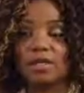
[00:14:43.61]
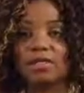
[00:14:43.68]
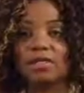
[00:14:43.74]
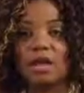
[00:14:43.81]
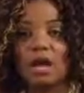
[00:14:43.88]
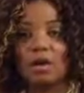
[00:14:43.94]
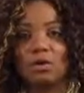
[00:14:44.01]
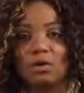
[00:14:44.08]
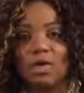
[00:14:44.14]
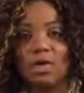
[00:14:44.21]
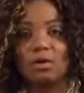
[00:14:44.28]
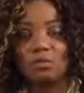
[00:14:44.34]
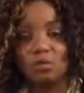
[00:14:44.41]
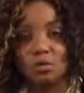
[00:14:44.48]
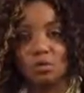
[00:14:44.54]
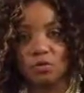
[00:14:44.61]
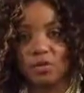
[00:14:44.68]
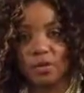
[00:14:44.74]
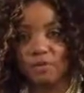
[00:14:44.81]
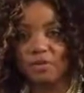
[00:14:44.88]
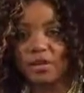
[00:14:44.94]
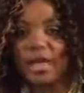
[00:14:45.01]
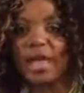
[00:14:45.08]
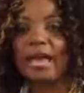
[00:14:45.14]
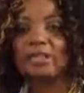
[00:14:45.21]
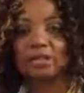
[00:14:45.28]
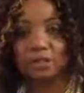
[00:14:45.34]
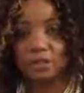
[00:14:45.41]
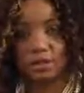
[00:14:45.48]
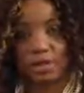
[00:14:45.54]
And it's called Get Moving,
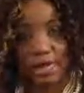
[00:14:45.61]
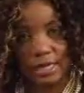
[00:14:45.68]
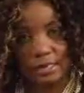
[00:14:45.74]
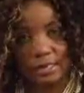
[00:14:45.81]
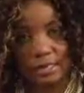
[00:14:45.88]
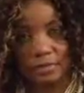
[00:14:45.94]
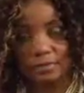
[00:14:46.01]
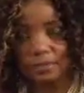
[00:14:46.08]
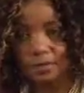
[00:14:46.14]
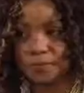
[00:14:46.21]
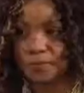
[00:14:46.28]
exercising,